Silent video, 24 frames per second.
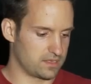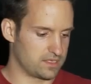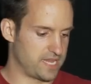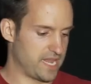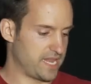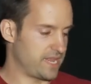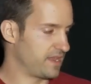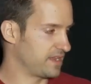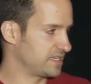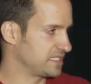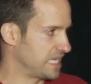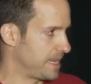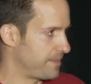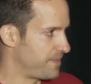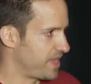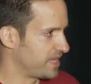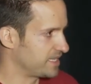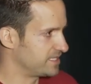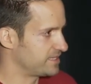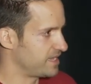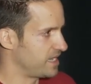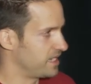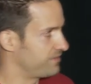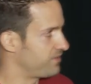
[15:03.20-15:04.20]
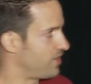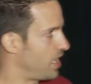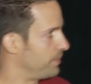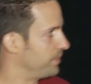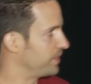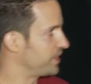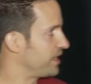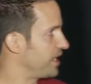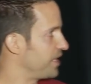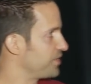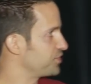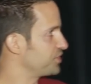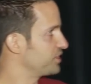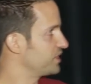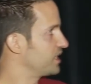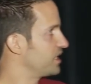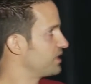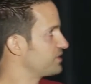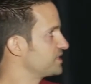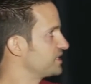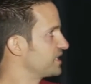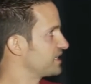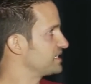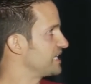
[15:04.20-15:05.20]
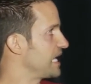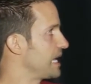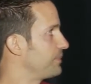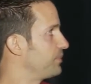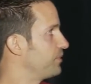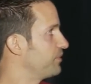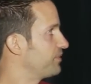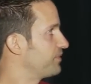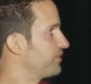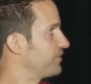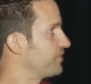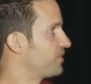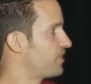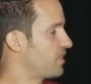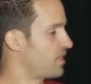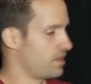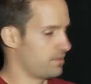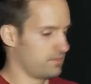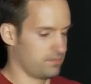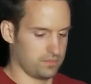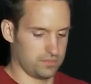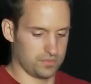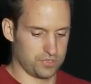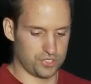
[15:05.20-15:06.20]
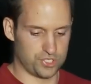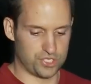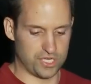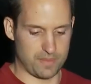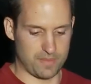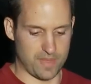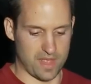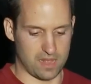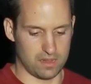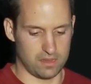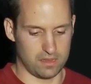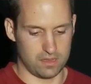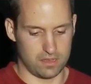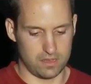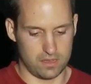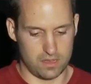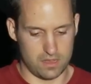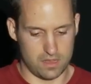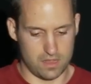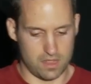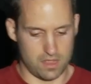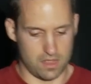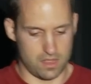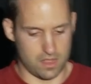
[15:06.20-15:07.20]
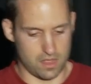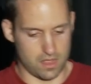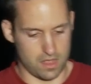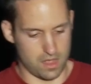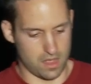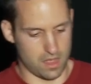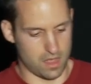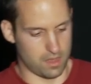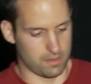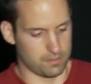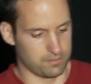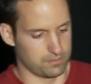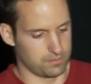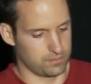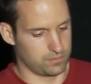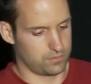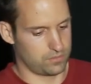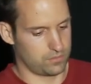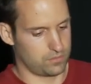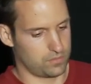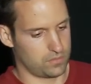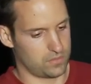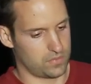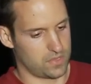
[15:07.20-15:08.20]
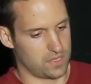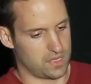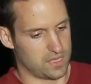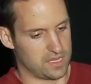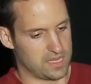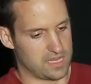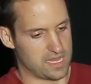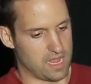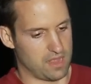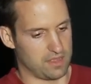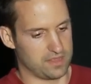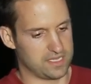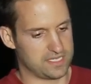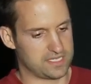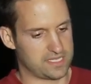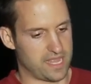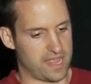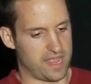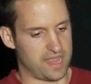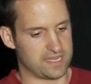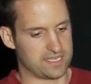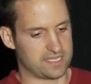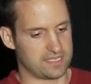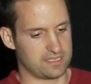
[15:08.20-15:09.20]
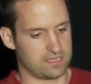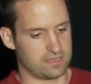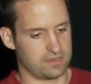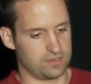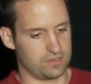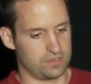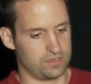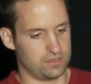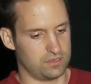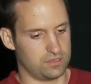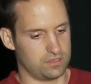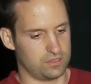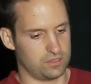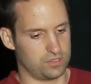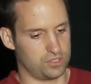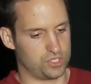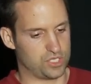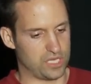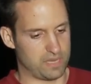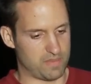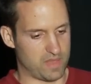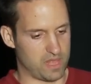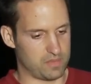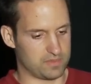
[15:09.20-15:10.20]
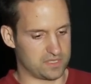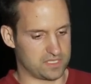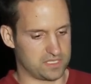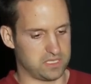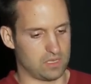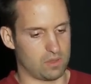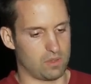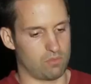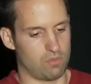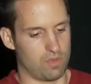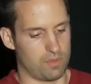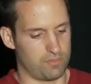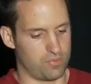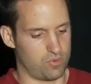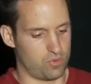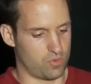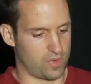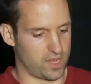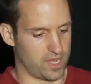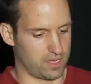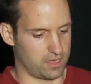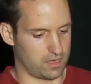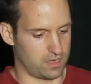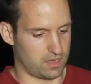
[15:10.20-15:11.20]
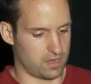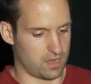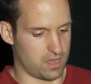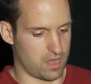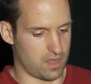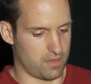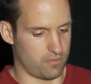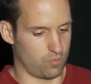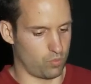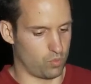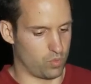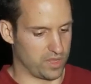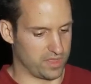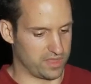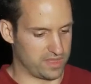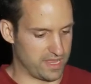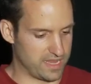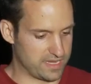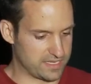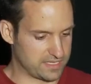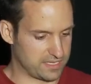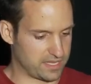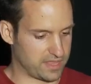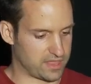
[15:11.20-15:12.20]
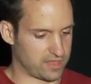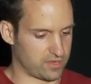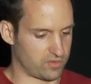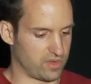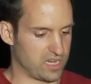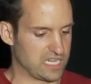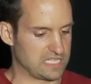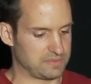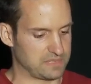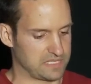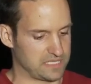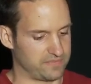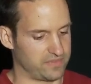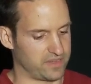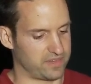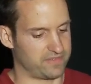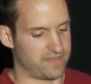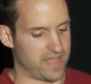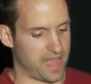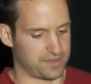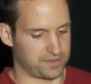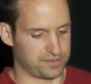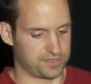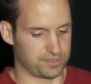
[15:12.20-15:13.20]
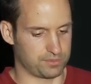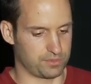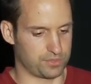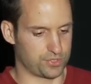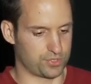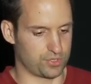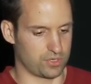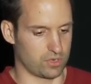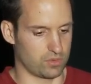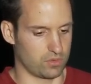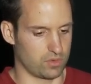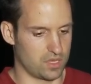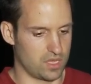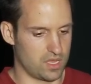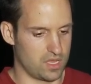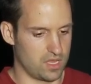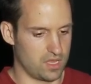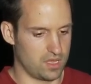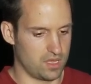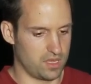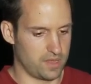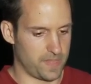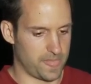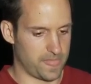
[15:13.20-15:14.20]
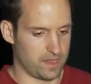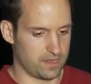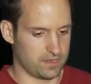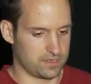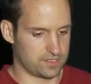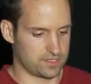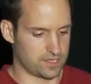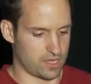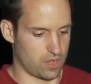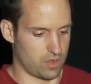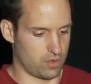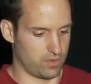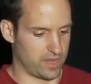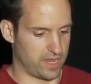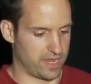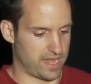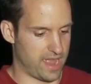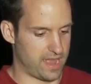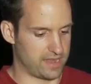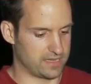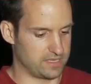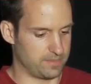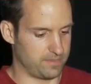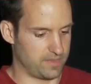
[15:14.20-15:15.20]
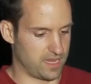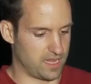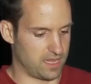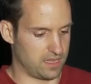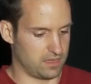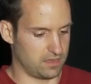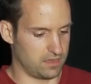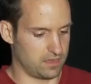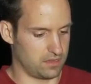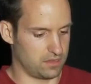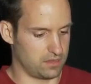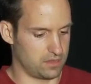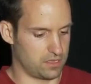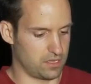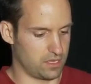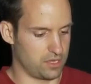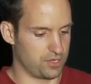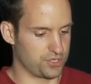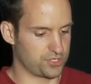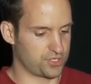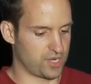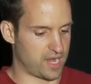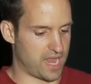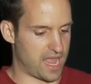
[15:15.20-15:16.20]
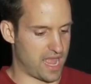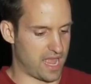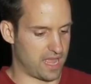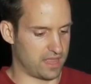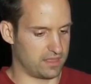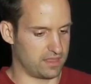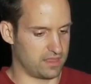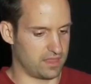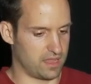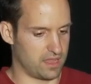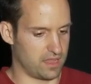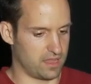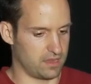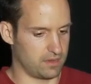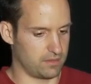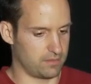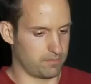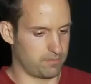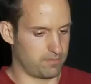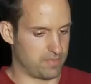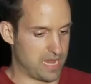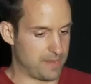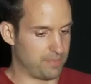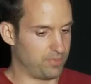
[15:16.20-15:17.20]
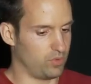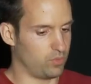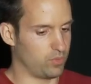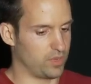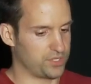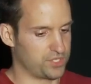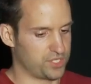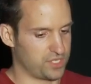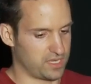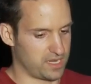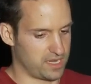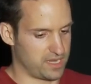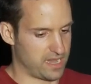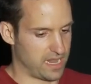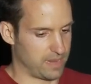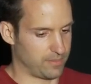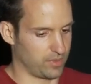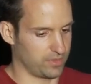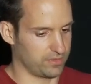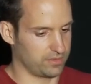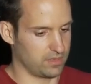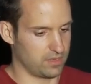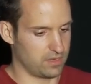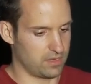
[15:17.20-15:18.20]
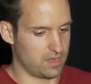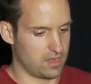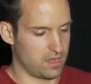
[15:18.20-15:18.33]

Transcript: Taking a step outside of our application, here's an example from Gmail. Now, in this case, Gmail was slow at one point when these three specific factors were true. So it had to be the user had the people widget enabled,